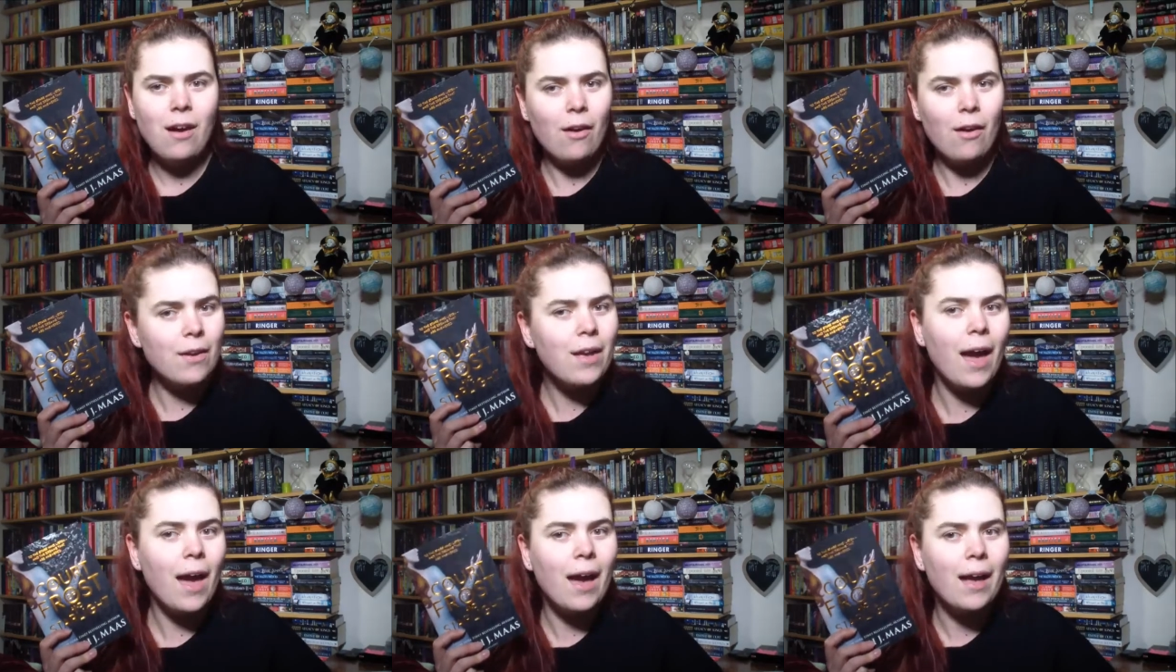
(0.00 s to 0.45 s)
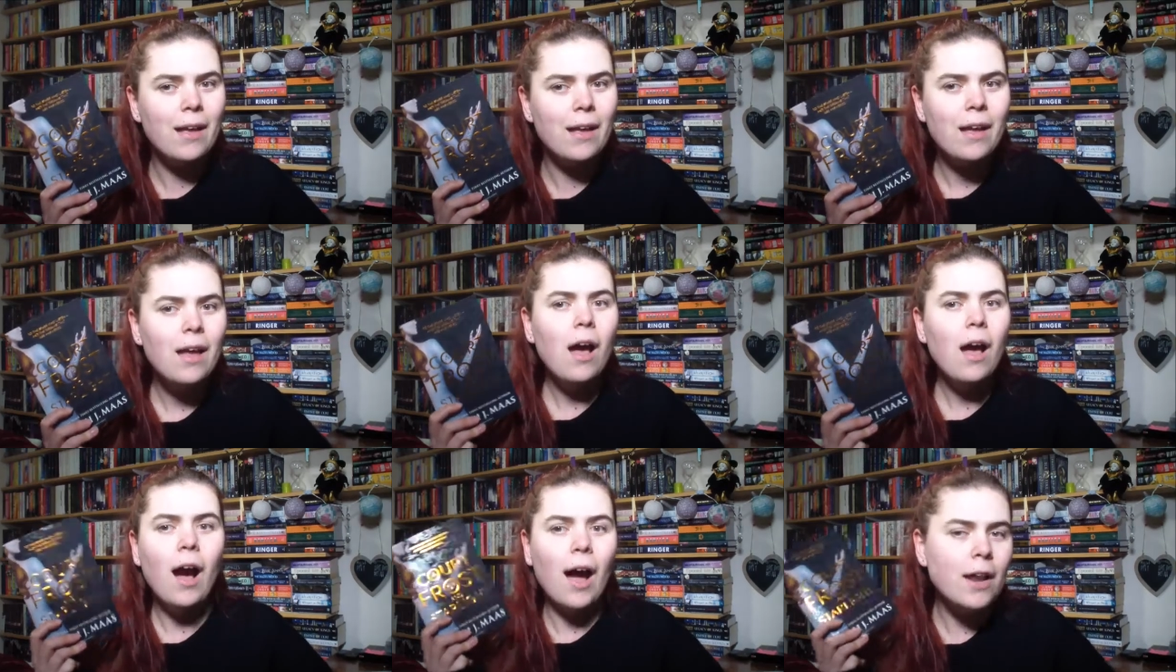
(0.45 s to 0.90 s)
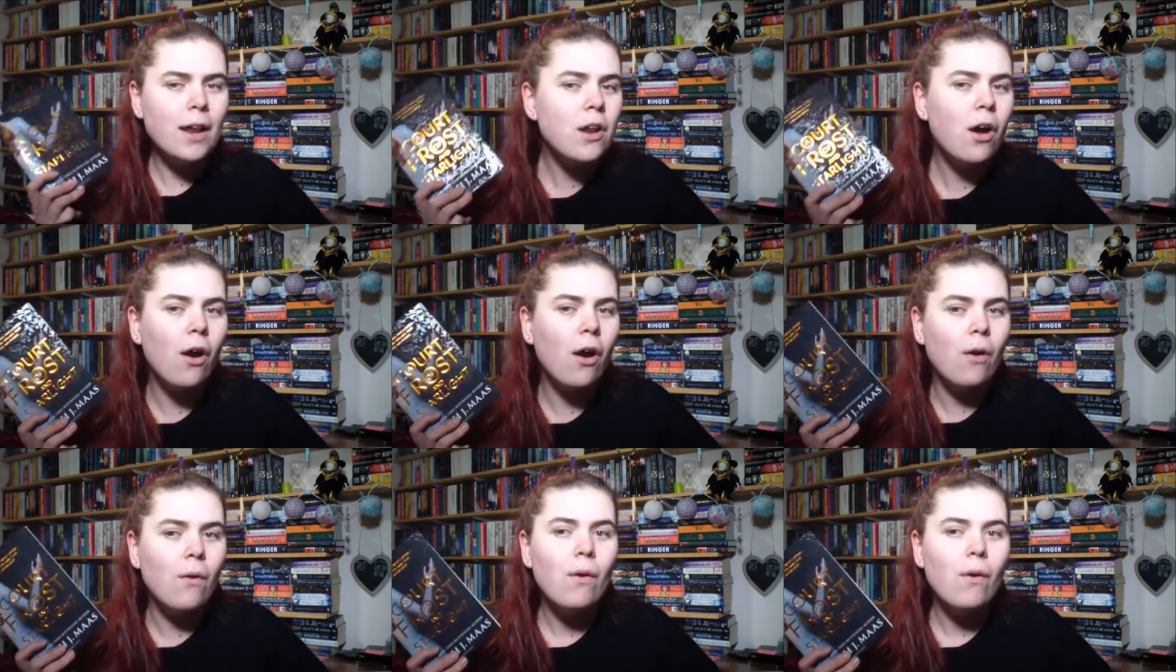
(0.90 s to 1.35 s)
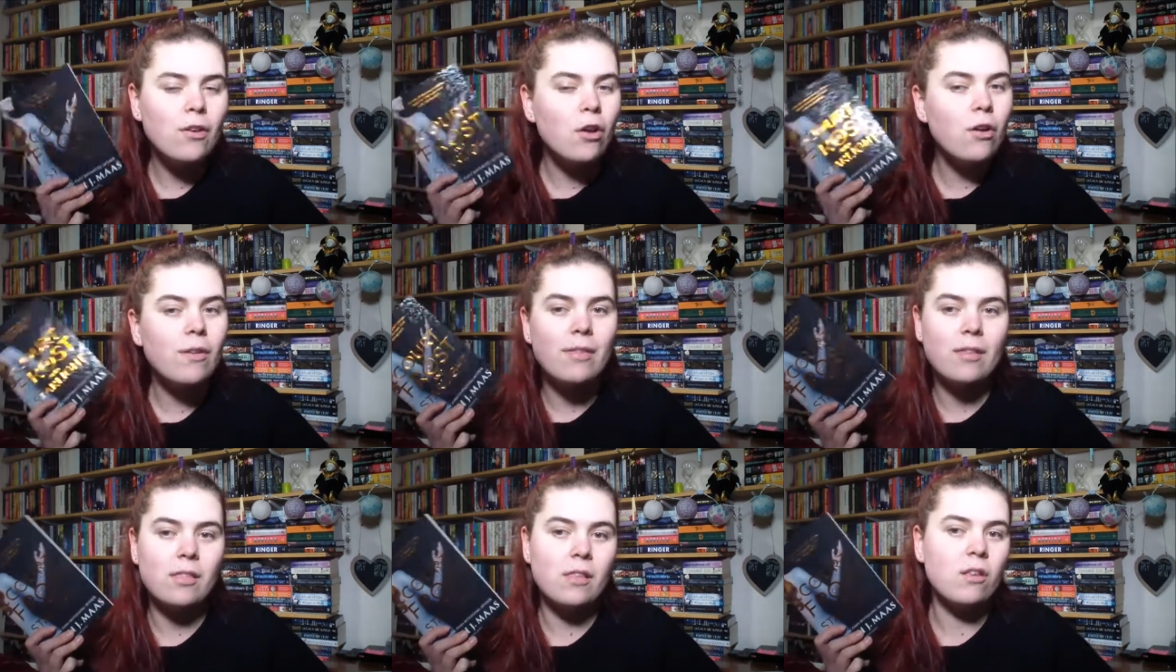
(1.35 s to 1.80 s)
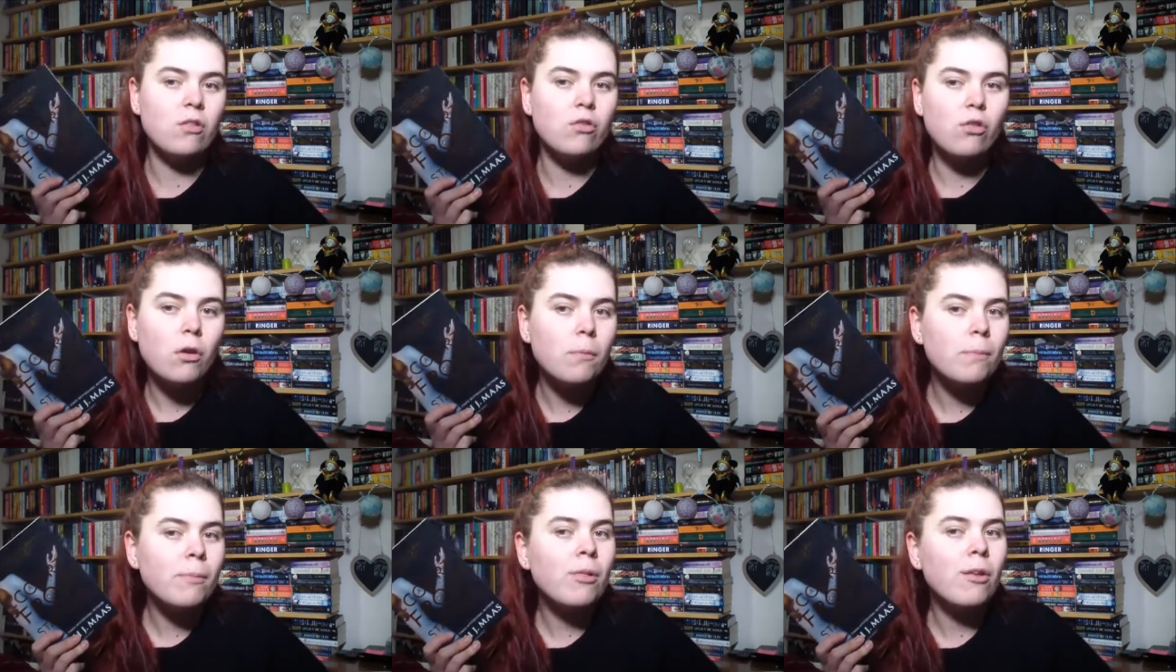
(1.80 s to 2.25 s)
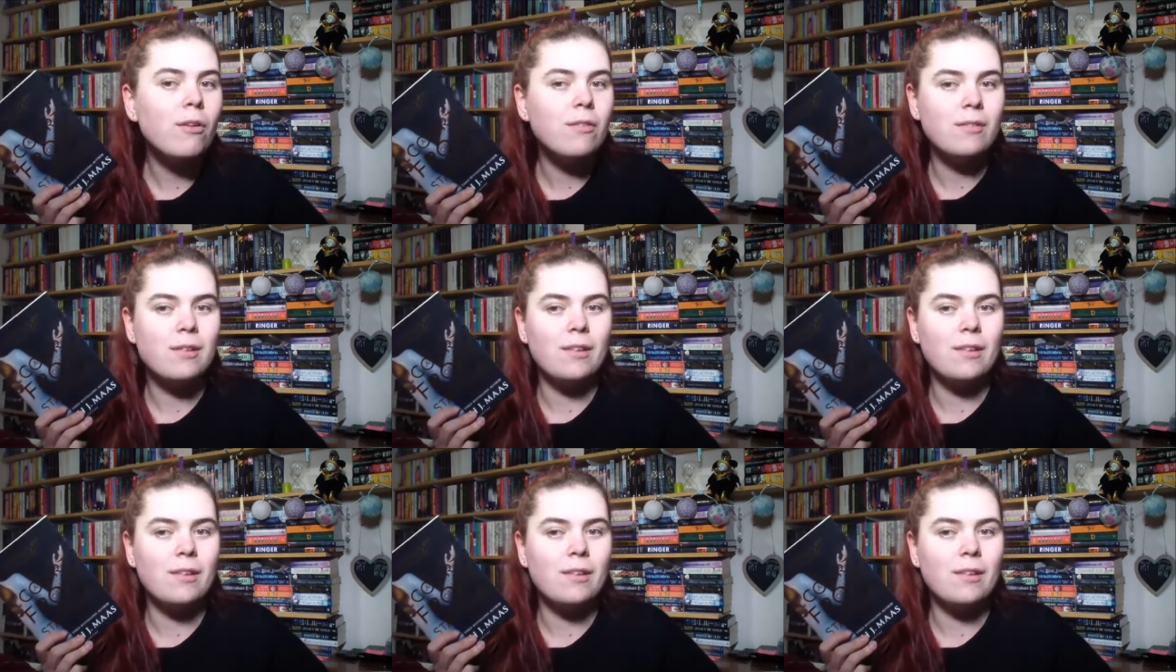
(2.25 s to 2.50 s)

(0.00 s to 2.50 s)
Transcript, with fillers: okay I know I know that there's no plot